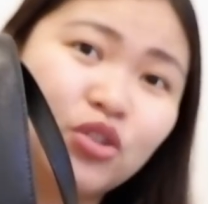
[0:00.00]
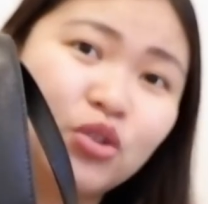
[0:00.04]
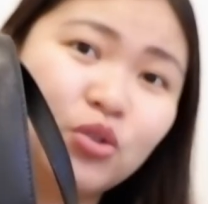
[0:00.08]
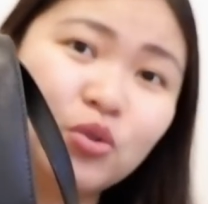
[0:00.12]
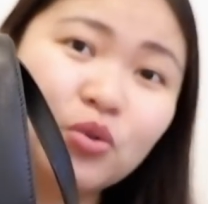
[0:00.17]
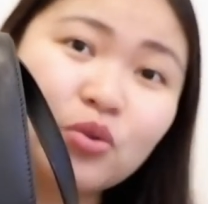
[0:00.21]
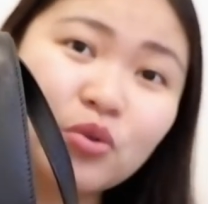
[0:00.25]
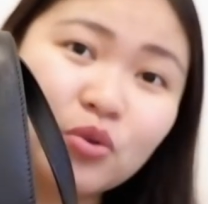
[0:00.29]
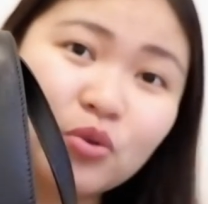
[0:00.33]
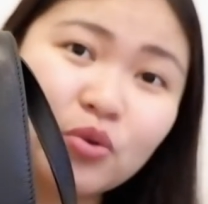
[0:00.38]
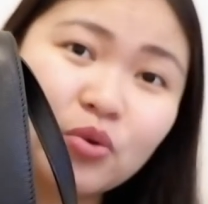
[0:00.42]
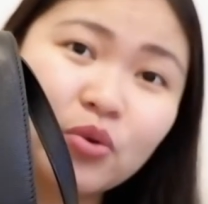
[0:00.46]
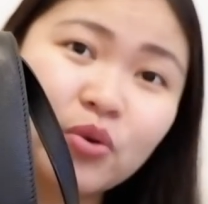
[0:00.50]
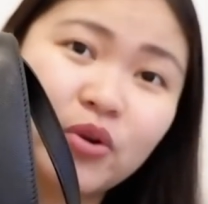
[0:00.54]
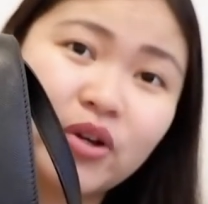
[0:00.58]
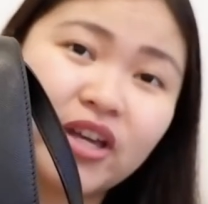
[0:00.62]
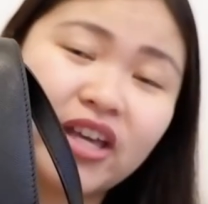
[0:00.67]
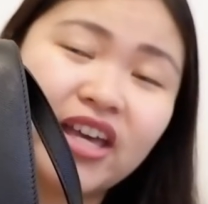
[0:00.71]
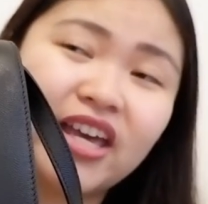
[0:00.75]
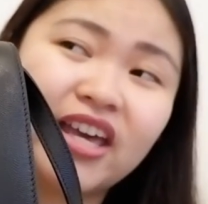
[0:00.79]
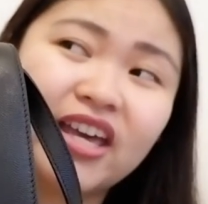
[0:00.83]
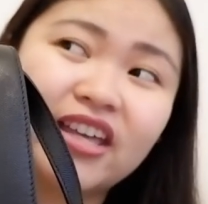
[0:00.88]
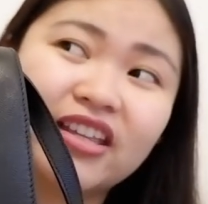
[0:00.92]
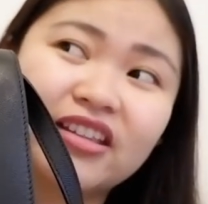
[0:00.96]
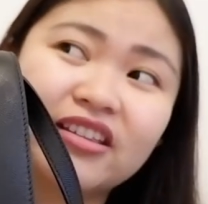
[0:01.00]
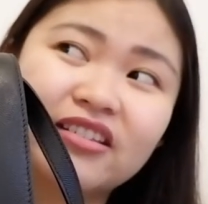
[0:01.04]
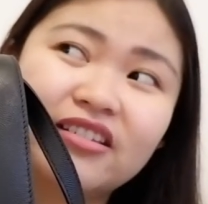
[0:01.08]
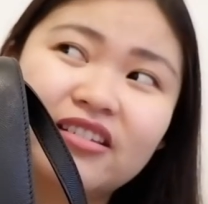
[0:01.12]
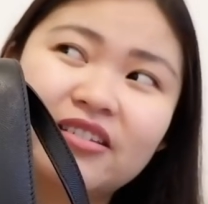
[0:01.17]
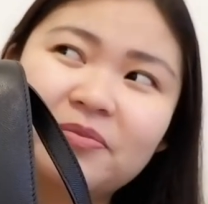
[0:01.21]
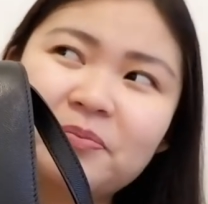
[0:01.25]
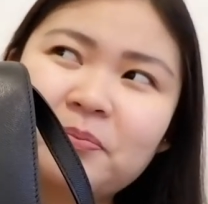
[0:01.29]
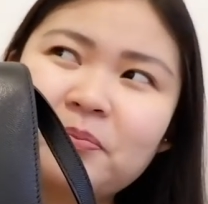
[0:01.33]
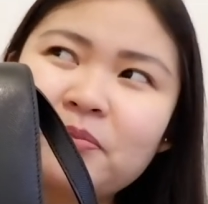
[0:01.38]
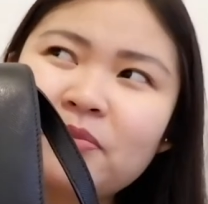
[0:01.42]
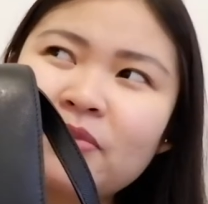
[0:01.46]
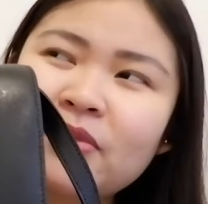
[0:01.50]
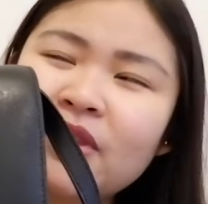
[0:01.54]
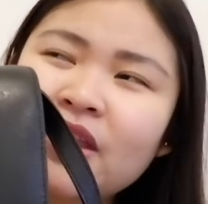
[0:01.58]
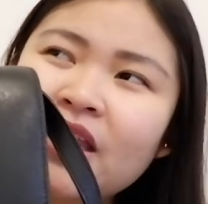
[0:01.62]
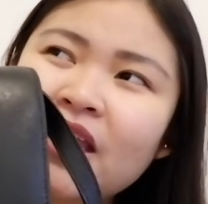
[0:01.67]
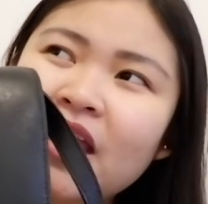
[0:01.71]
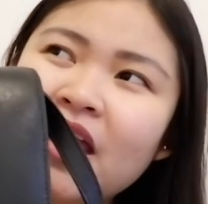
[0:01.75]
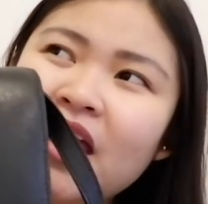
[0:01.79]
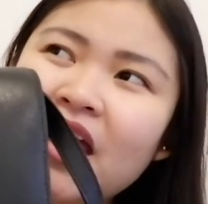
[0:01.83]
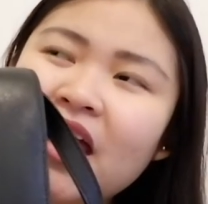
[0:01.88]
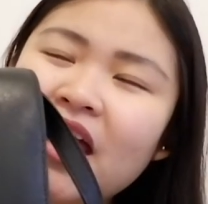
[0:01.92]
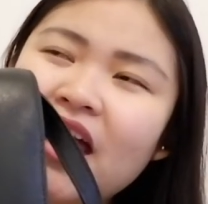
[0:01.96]
new, and
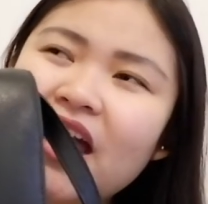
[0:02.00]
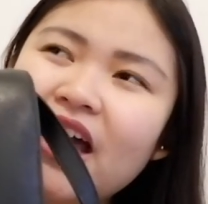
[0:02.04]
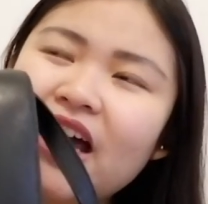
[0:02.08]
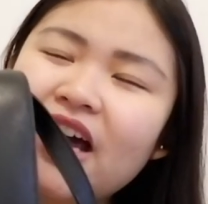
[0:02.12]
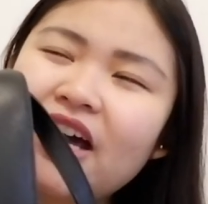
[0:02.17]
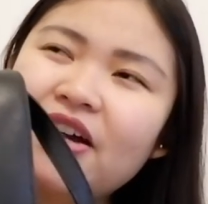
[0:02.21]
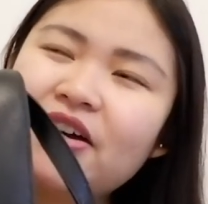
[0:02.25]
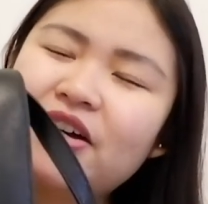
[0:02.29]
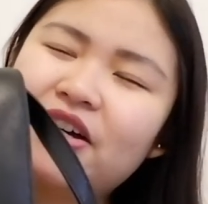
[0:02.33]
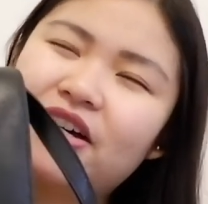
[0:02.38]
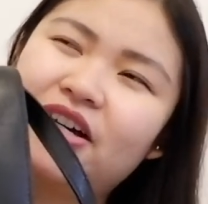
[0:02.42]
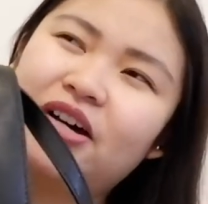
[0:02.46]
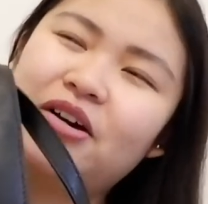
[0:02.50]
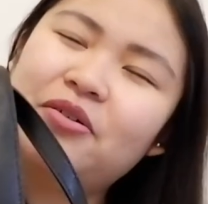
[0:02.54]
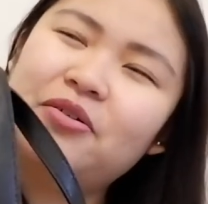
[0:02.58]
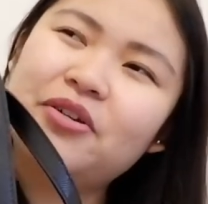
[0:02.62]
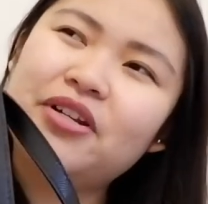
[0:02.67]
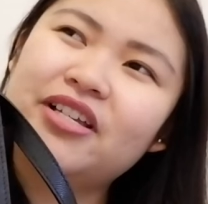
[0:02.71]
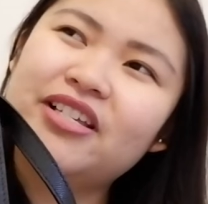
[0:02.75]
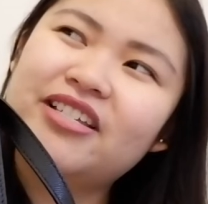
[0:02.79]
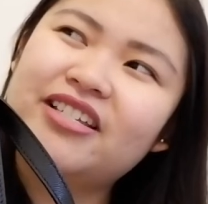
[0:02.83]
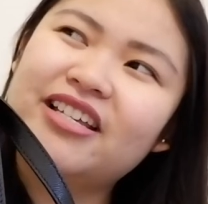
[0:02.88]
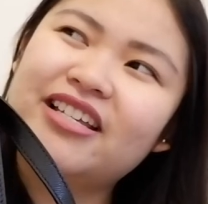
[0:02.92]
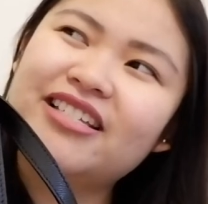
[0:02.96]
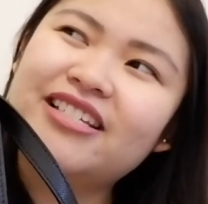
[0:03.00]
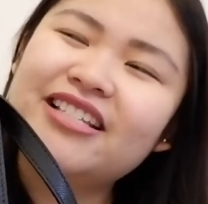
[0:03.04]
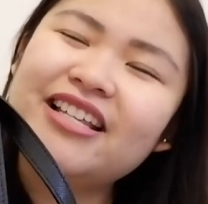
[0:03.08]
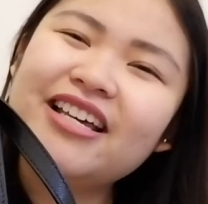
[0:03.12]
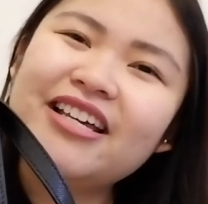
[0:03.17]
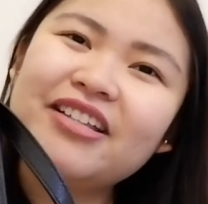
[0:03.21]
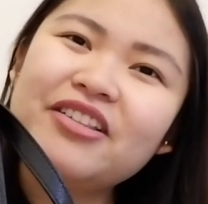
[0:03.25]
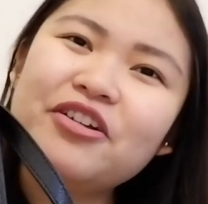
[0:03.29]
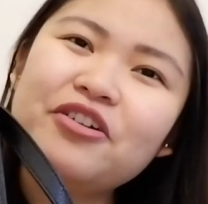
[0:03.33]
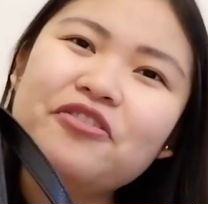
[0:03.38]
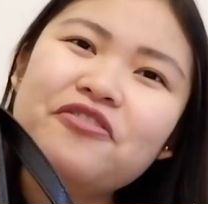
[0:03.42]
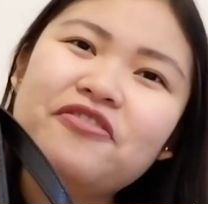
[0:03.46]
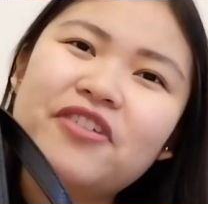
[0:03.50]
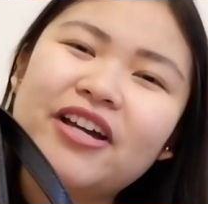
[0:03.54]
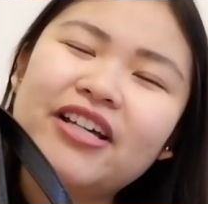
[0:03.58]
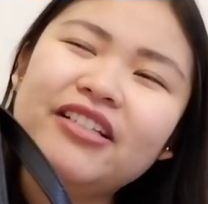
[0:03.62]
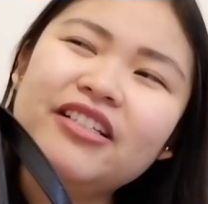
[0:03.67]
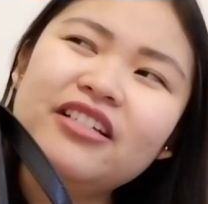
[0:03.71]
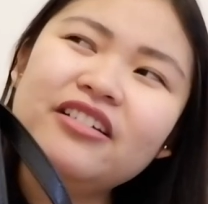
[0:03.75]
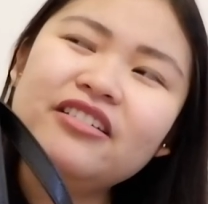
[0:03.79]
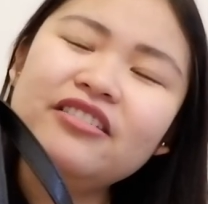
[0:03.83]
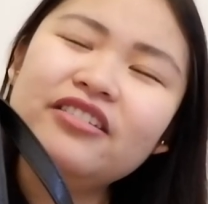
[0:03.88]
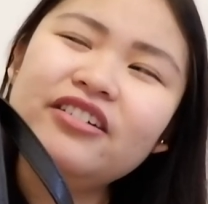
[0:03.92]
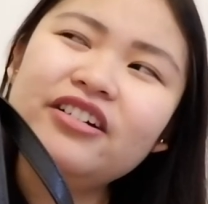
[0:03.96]
uh, how would I say? It's like they're
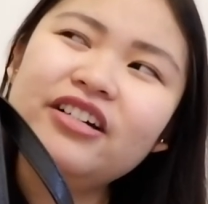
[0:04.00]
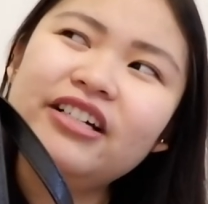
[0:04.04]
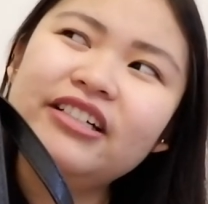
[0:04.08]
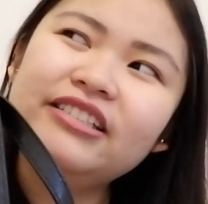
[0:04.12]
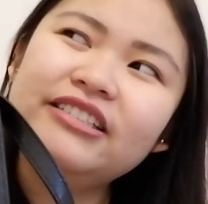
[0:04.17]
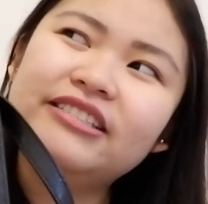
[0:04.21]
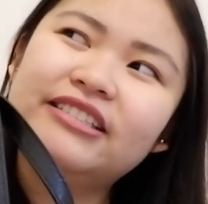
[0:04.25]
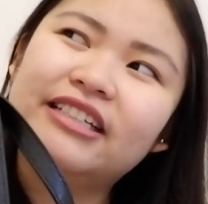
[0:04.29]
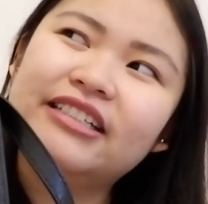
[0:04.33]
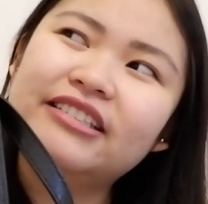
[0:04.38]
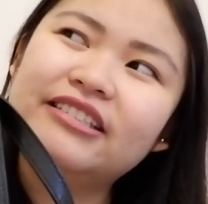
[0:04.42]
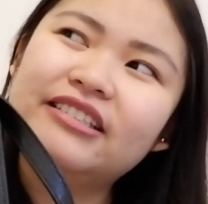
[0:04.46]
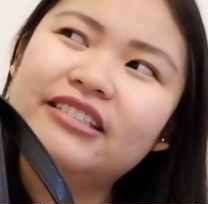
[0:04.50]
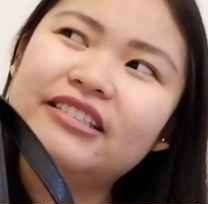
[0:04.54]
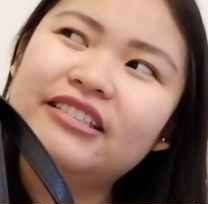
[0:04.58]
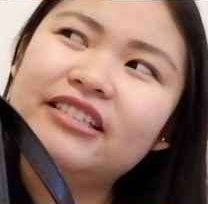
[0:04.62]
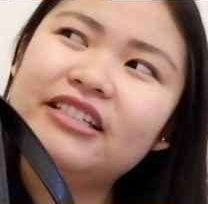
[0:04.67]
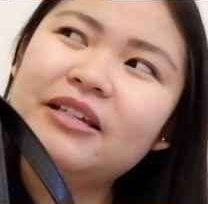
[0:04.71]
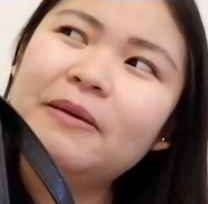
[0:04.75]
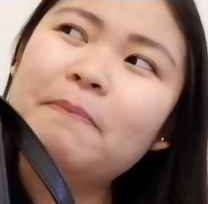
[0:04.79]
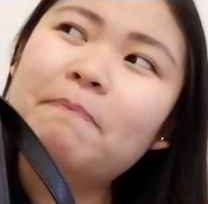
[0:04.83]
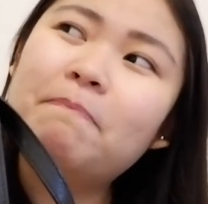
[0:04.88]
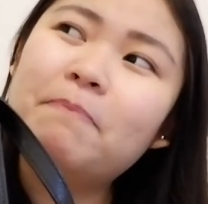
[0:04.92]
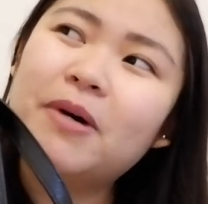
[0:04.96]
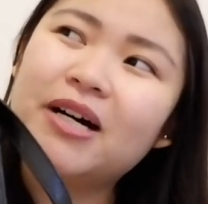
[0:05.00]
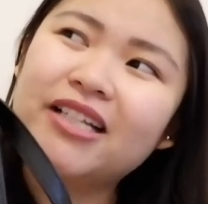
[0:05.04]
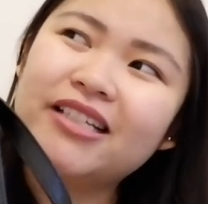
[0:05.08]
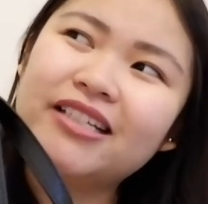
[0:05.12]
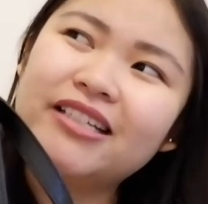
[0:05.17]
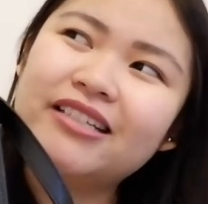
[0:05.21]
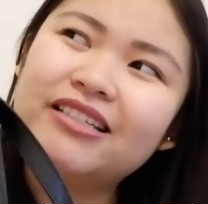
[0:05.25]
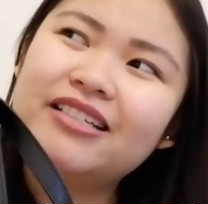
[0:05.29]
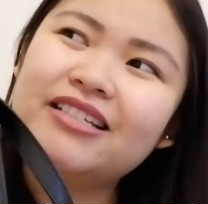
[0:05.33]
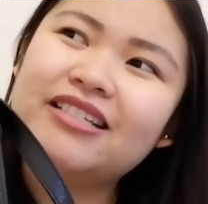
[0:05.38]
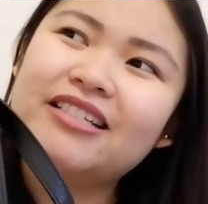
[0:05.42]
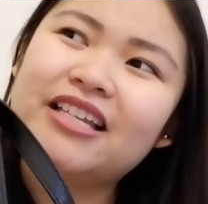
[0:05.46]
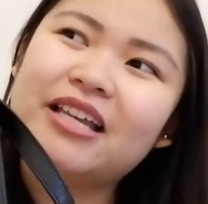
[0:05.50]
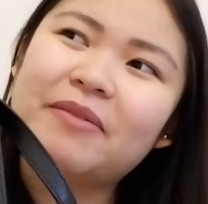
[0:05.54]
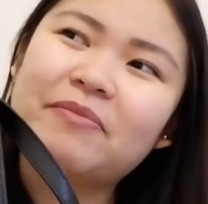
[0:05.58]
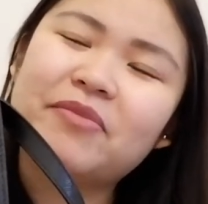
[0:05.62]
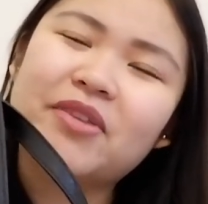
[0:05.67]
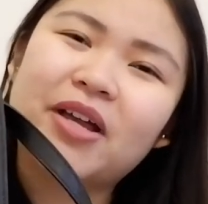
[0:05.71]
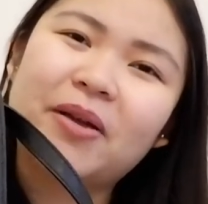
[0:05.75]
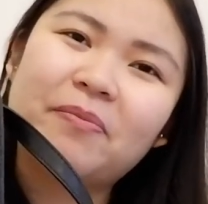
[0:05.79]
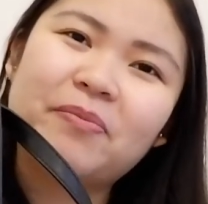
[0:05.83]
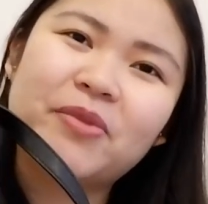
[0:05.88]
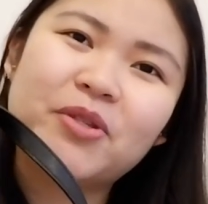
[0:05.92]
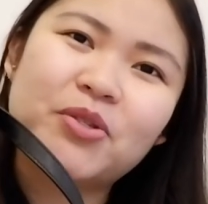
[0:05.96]
finding their identity, but at the same
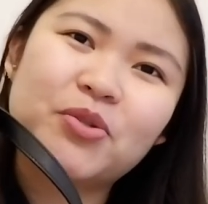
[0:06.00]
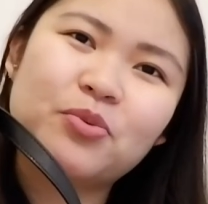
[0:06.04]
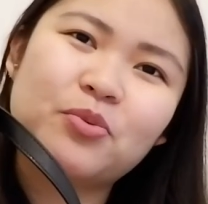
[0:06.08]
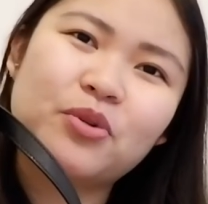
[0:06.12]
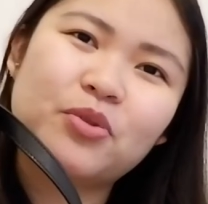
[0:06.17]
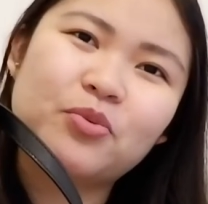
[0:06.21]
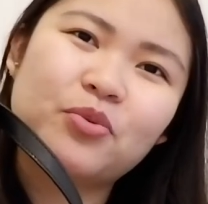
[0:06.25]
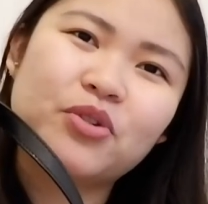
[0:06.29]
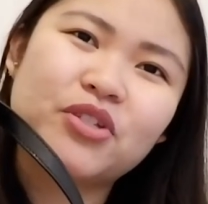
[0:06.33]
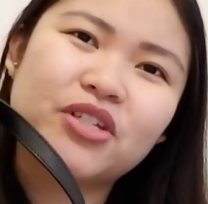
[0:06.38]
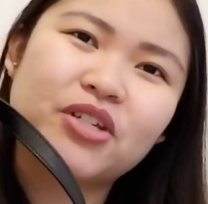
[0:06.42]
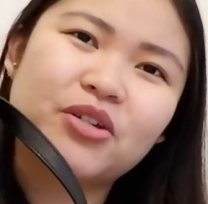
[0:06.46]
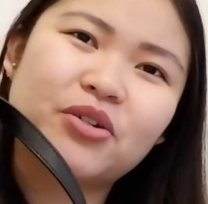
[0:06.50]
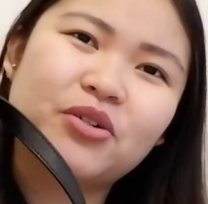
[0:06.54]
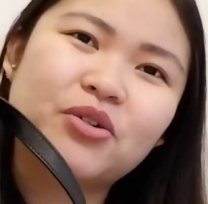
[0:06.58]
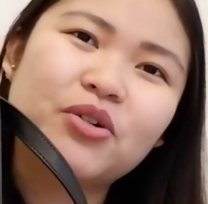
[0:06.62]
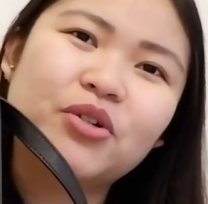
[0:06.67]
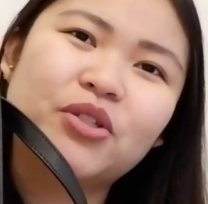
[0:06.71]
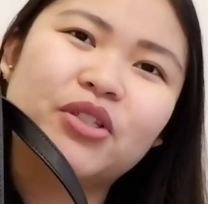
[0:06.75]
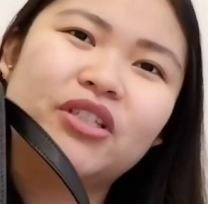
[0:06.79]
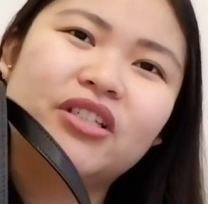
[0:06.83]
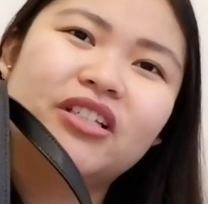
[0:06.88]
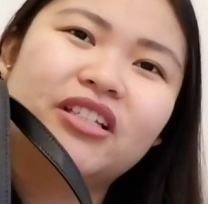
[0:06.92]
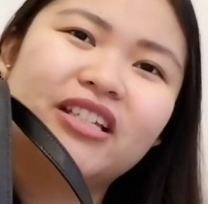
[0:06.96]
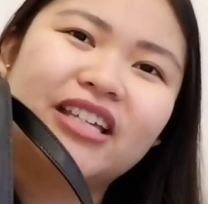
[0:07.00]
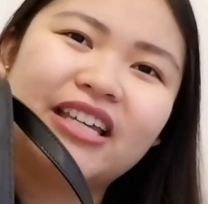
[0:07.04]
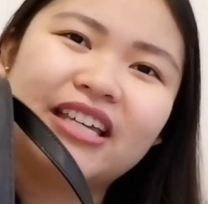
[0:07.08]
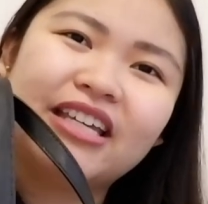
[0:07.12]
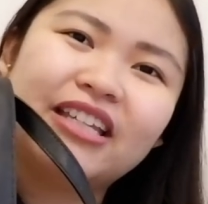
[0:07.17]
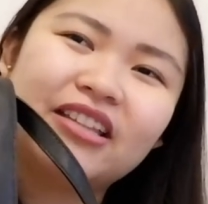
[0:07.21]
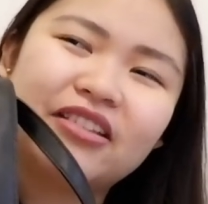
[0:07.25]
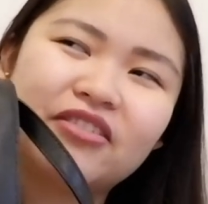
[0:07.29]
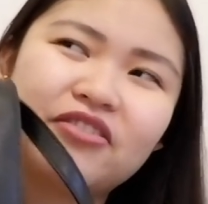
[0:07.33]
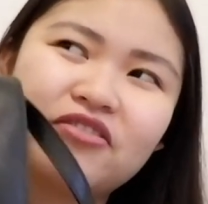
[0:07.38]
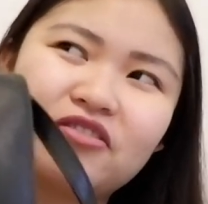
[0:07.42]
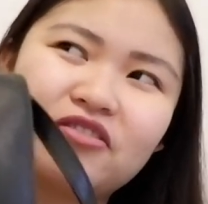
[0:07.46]
time, this one was a good hit